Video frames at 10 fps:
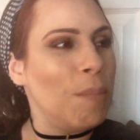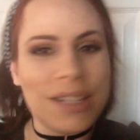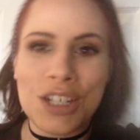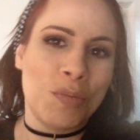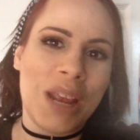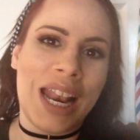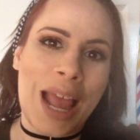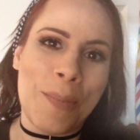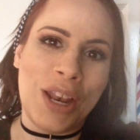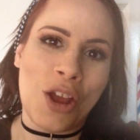message me and
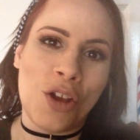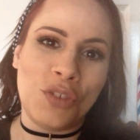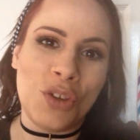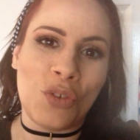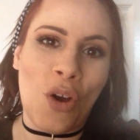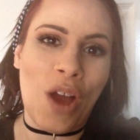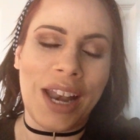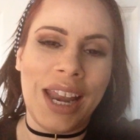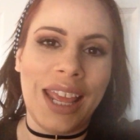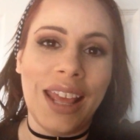let me know if you've got
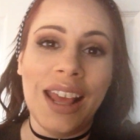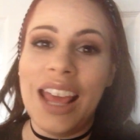any